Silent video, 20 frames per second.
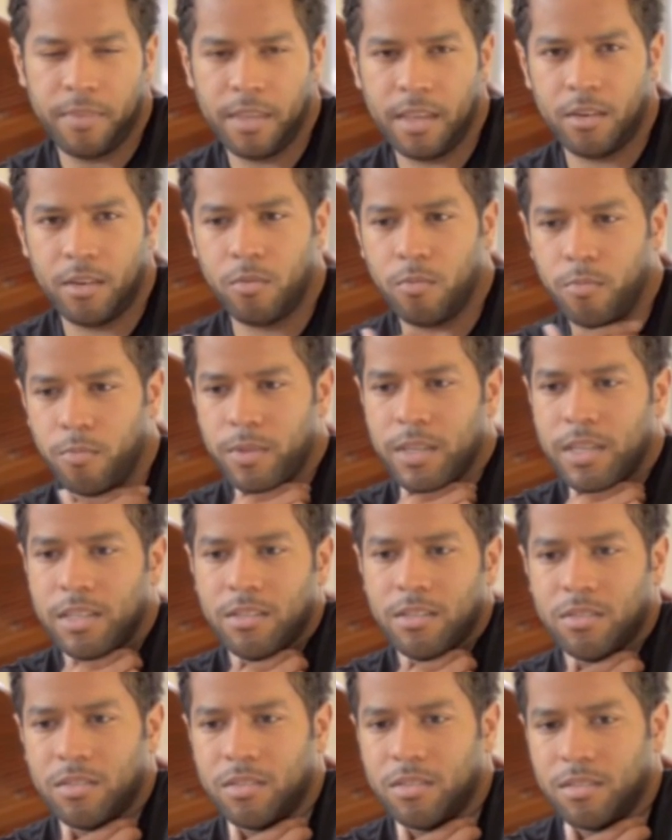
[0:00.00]
then we
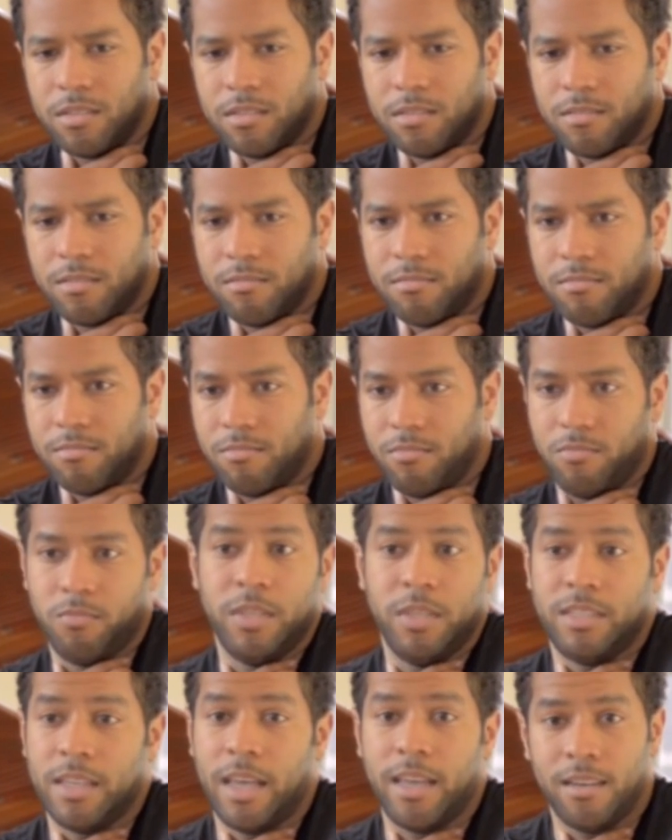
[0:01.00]

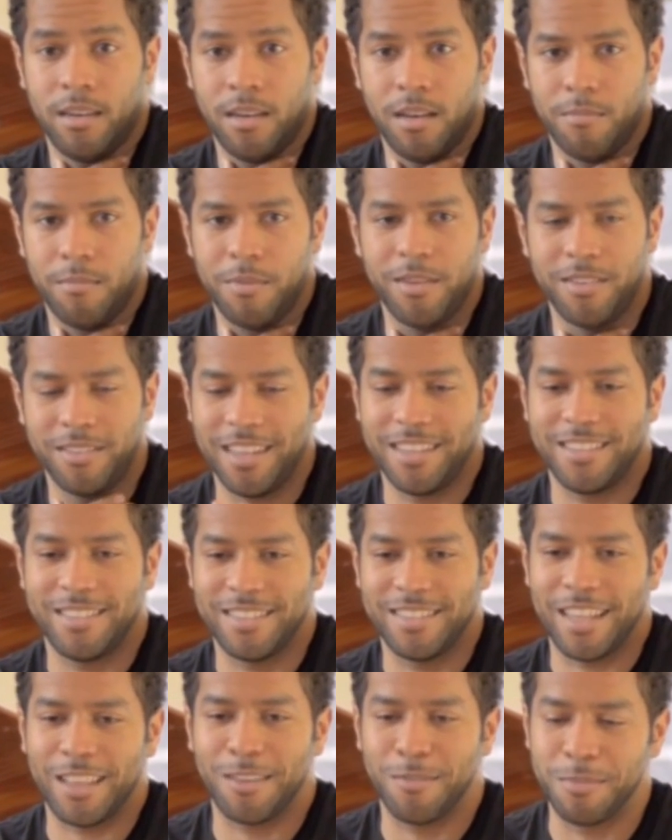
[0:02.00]
tighten up. That's
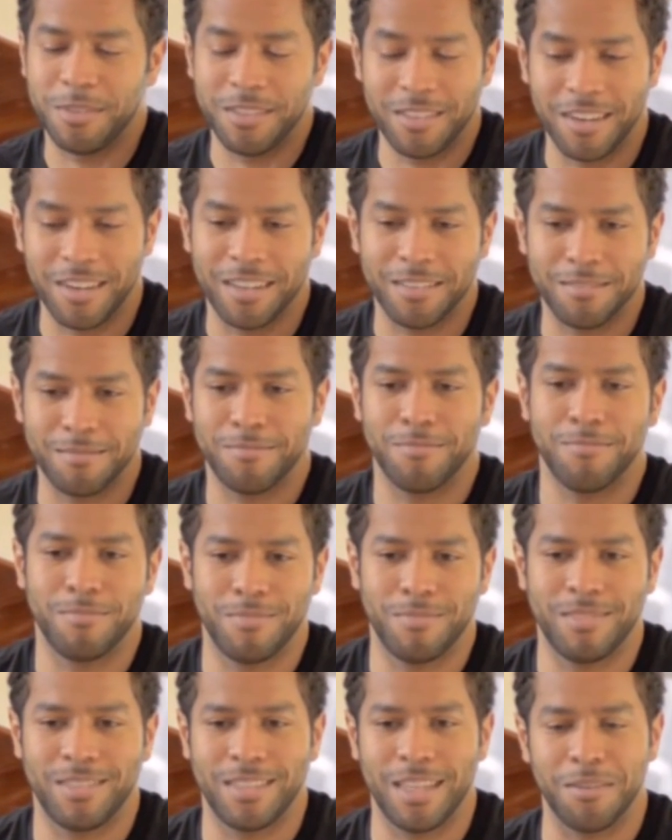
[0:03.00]
exactly what we do. I
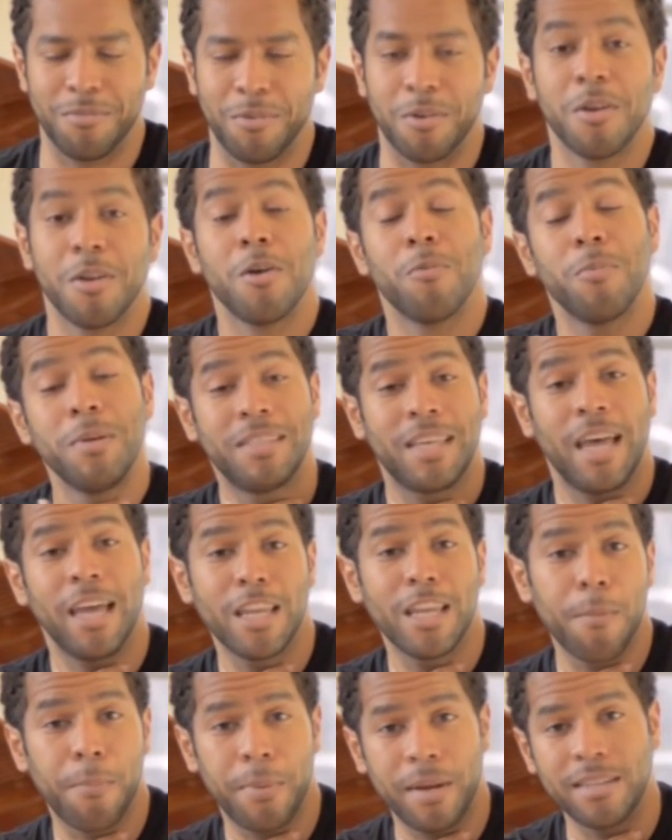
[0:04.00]
said it wrong. We
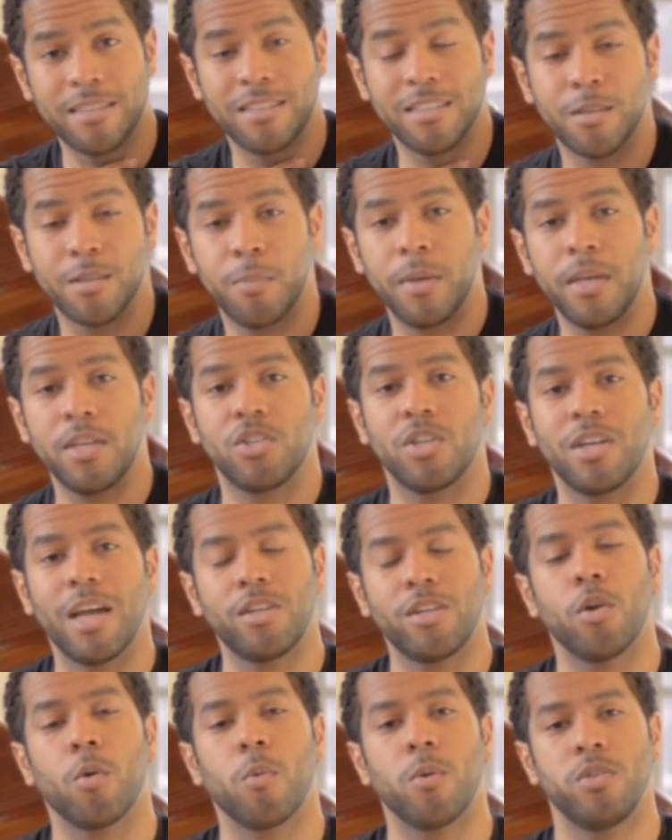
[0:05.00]
tighten up in anticipation. I
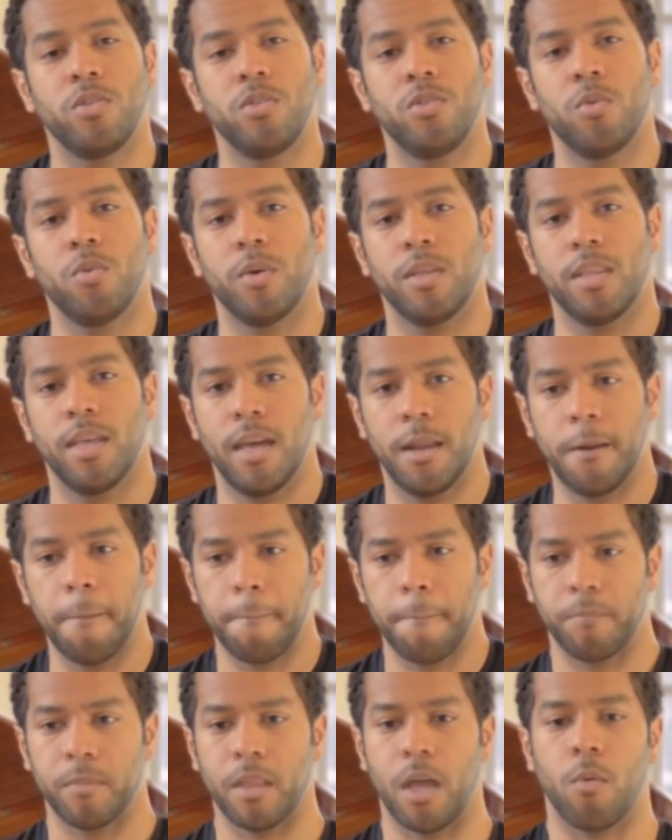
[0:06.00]
don't want you doing that.
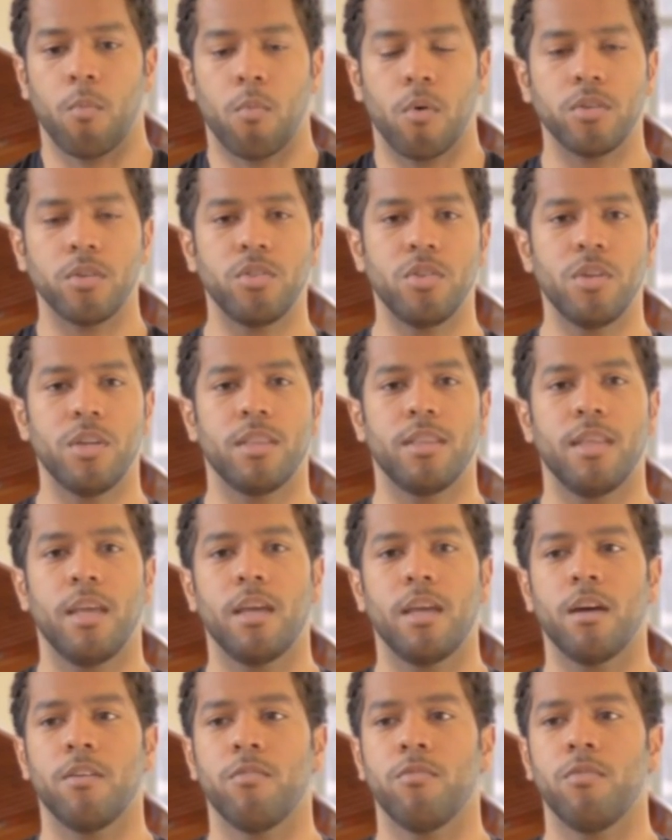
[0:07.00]
I want you to
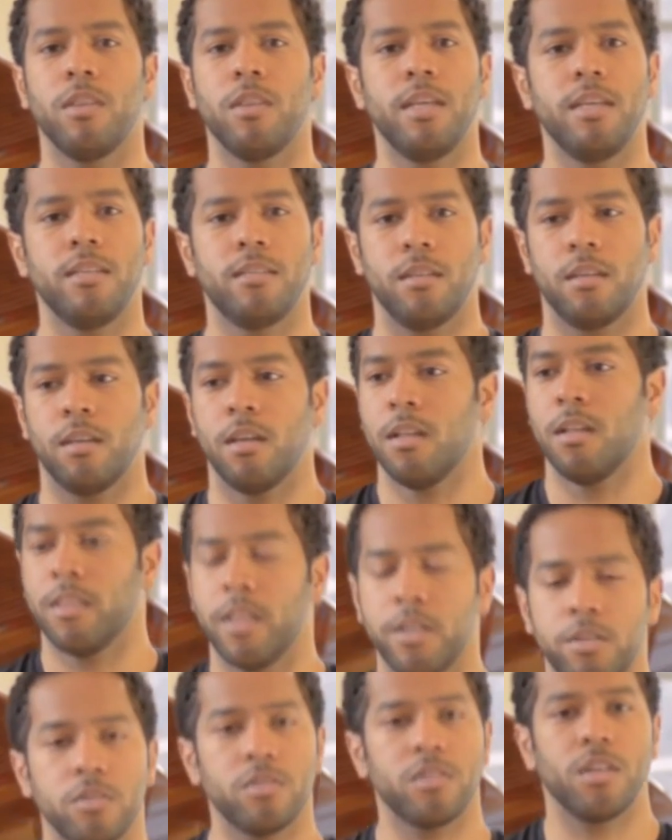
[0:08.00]
think of releasing.
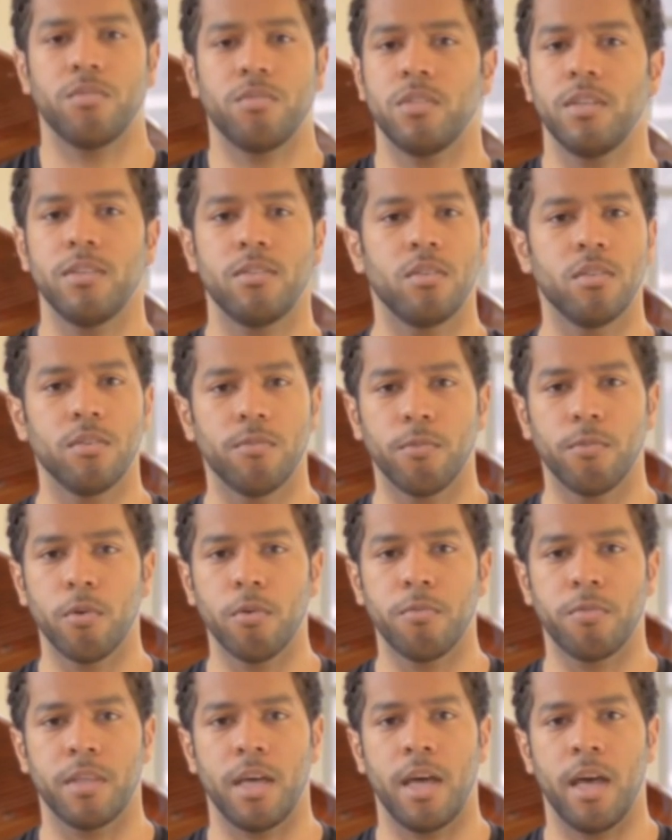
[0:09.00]
Let yourself sink to the floor
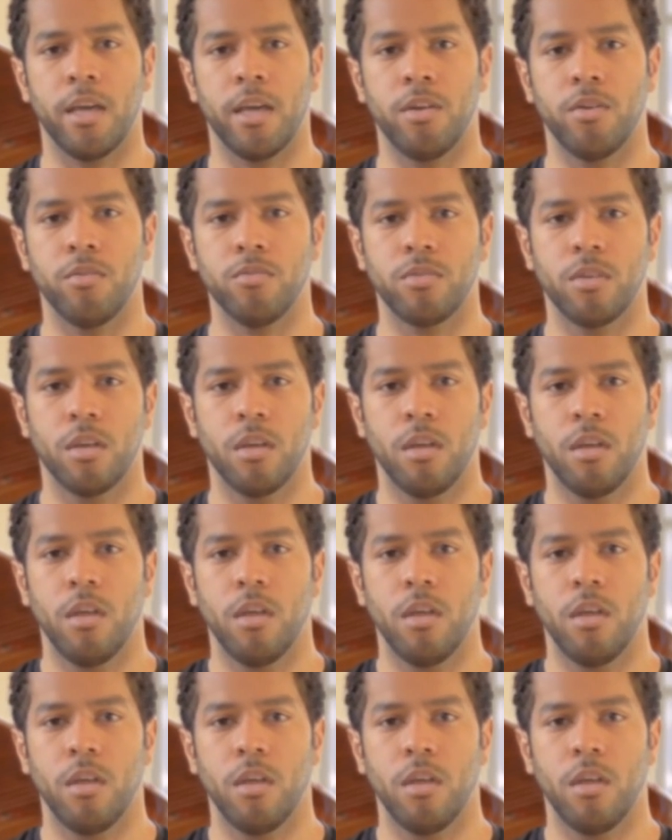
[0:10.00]
for the high notes.